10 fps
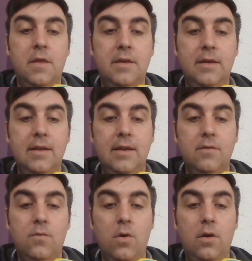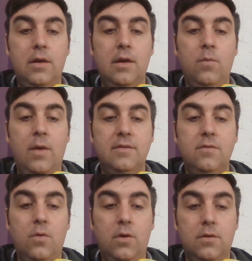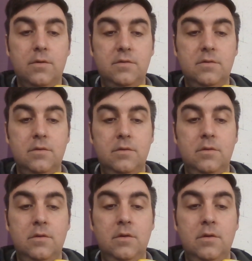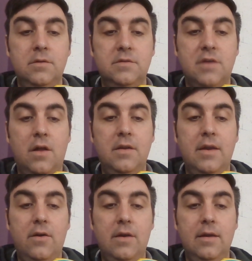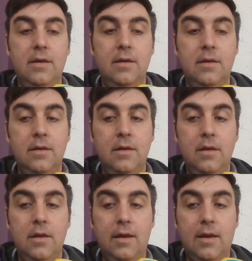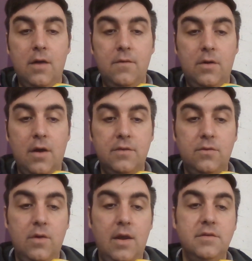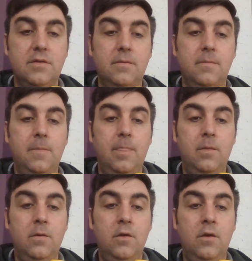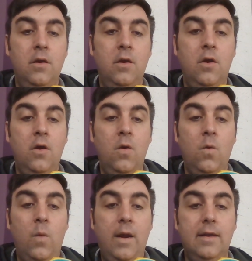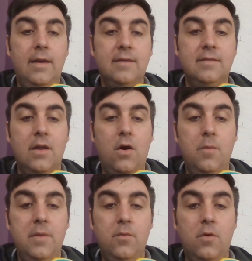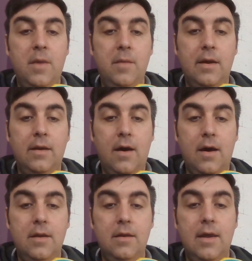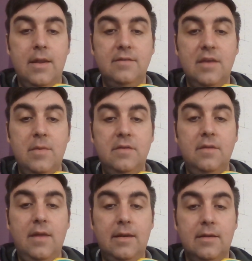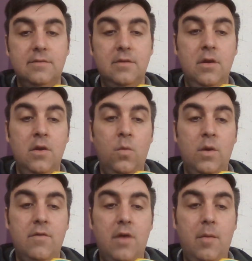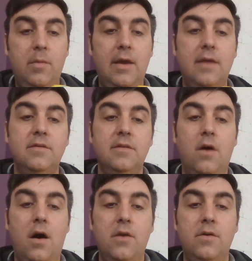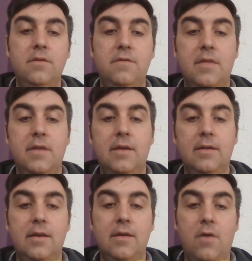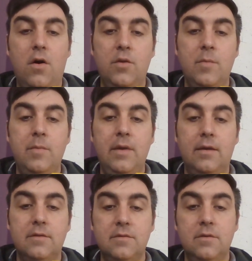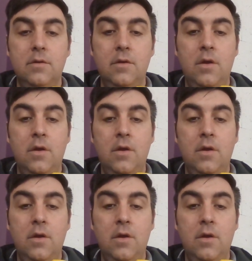the dignity of work and rights of workers, solidarity, and care for God's creation. Recognizing that all people are made by God, in His image and likeness, we have an obligation to honor and defend the dignity of all human beings.